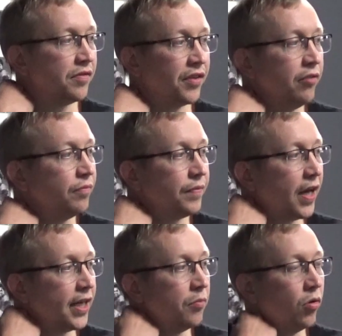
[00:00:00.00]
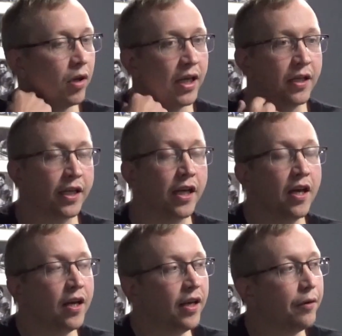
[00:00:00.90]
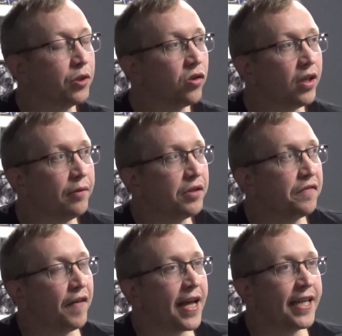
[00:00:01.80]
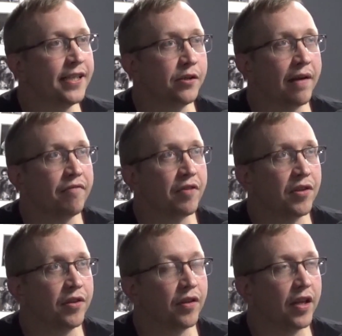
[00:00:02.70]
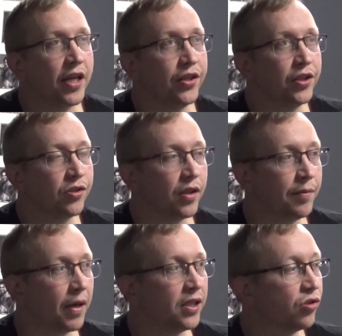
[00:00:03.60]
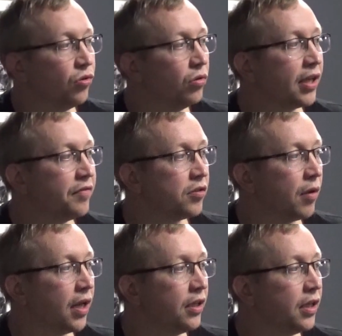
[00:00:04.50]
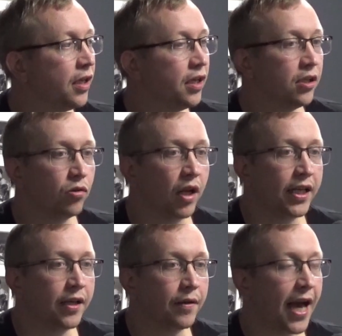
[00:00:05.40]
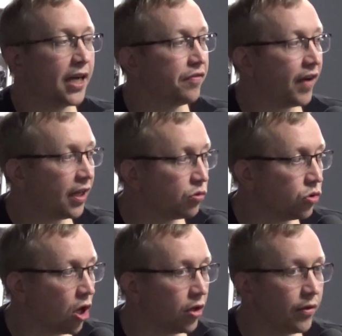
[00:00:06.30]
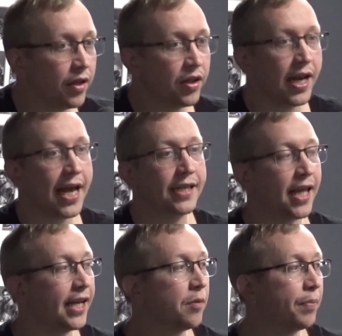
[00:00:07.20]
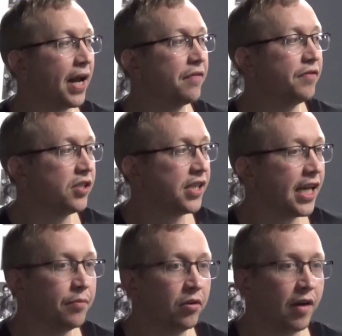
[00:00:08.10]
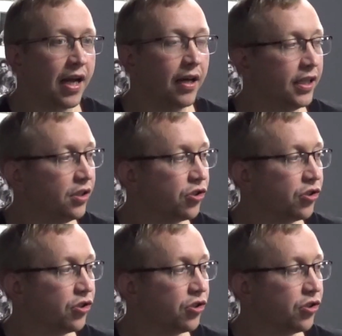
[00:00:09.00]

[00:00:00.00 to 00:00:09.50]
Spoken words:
of you anymore. Like it was fed into everything in my school life as well. So like X-Files was on the next day at the breakfast table around in